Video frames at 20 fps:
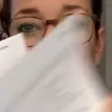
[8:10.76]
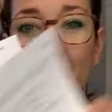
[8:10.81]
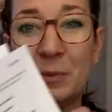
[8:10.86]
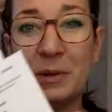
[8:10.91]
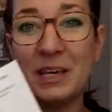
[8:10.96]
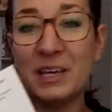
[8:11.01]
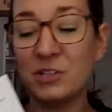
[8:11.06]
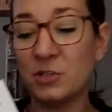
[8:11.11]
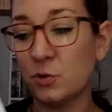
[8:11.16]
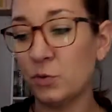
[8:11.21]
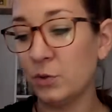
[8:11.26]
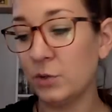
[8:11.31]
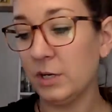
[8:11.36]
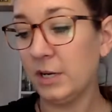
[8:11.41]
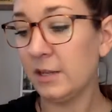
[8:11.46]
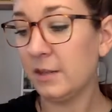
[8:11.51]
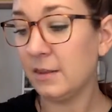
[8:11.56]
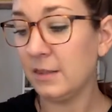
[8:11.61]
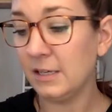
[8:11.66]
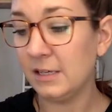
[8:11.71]
when we get toward
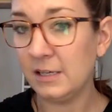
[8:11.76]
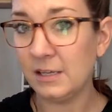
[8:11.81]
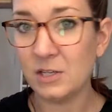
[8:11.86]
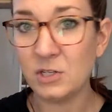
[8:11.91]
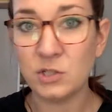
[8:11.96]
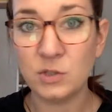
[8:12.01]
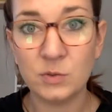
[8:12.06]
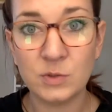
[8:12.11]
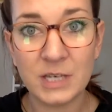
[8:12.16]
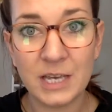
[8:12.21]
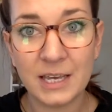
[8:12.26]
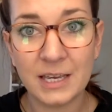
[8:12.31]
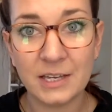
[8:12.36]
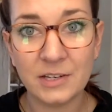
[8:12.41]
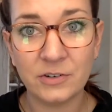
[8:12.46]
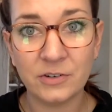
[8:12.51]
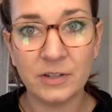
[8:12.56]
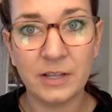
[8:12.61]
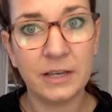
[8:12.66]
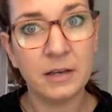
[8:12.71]
the due date and
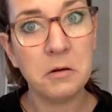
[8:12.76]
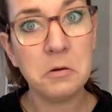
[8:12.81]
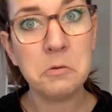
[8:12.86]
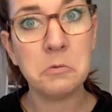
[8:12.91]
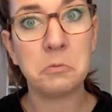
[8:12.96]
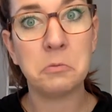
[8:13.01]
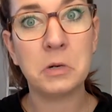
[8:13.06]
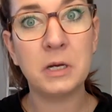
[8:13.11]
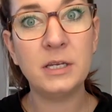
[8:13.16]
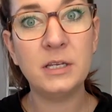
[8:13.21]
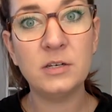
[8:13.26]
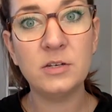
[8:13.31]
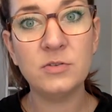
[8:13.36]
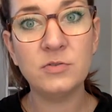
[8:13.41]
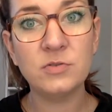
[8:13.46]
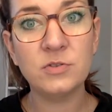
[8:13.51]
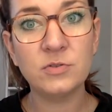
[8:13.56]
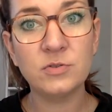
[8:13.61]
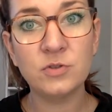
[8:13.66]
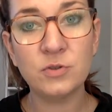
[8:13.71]
you're like, oh, I need to
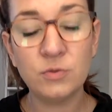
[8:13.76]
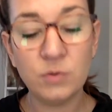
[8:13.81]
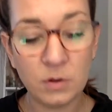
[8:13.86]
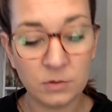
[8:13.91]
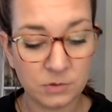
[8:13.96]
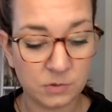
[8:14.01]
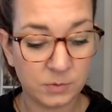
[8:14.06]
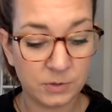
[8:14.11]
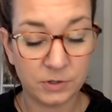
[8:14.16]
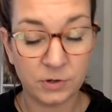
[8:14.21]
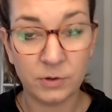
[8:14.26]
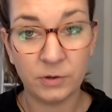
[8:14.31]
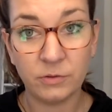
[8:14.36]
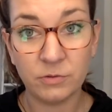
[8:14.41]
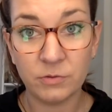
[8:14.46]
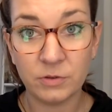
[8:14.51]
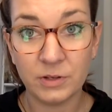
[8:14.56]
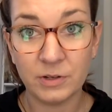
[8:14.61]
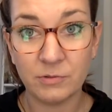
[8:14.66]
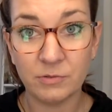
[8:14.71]
use those 2 quotes when you're going
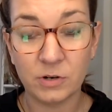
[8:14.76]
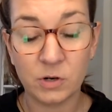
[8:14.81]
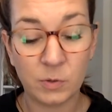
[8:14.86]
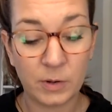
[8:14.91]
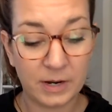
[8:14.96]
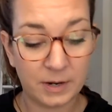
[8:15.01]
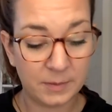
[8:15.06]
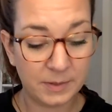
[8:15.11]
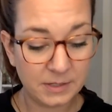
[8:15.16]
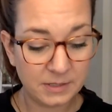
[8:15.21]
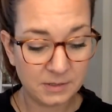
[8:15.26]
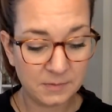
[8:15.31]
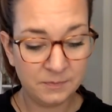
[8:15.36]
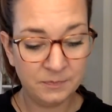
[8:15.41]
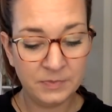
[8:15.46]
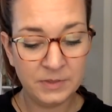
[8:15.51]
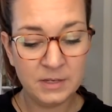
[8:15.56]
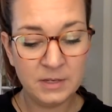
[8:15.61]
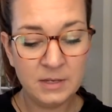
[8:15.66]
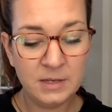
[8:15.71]
through the requirements,
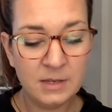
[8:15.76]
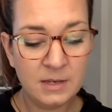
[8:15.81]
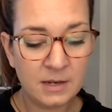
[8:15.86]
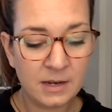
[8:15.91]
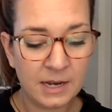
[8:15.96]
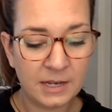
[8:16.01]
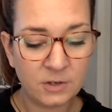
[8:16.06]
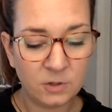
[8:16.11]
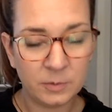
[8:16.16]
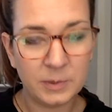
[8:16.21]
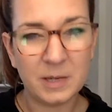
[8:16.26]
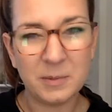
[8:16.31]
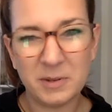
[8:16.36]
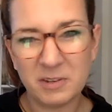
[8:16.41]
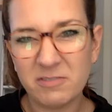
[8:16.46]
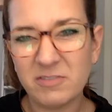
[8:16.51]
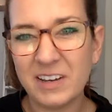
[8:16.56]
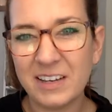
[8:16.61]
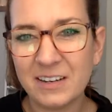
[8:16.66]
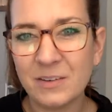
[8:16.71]
and you'll be able to
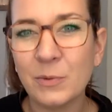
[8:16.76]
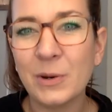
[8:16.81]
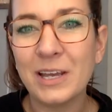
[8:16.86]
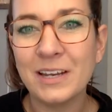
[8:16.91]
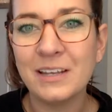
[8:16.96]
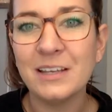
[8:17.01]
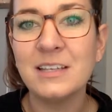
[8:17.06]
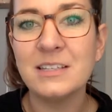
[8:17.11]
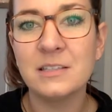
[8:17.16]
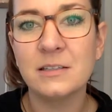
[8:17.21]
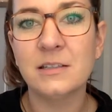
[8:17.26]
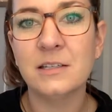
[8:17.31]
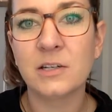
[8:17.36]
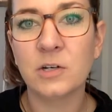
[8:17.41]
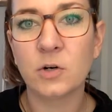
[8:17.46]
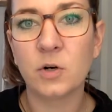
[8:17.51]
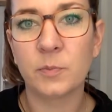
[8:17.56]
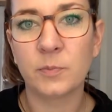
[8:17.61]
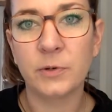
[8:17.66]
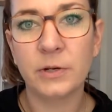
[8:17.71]
find a way to easily
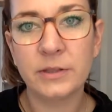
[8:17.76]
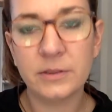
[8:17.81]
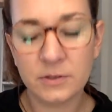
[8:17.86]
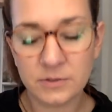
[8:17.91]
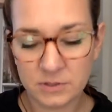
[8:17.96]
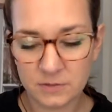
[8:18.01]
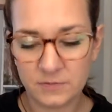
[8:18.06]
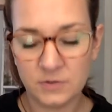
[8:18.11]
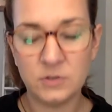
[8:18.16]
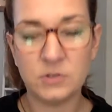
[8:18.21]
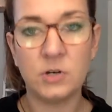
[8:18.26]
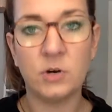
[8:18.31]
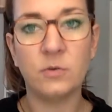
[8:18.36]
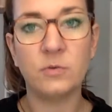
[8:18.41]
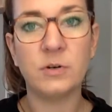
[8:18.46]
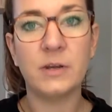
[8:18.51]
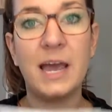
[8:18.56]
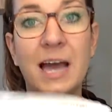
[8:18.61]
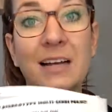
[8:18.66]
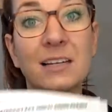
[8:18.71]
incorporate those if you don't
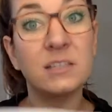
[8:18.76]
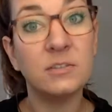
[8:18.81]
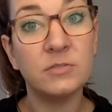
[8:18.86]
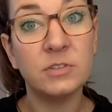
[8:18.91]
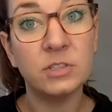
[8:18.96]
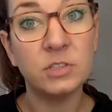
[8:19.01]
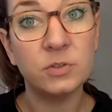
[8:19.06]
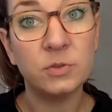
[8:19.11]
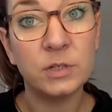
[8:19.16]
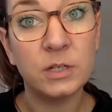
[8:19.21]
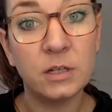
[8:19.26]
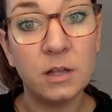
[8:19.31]
actively do it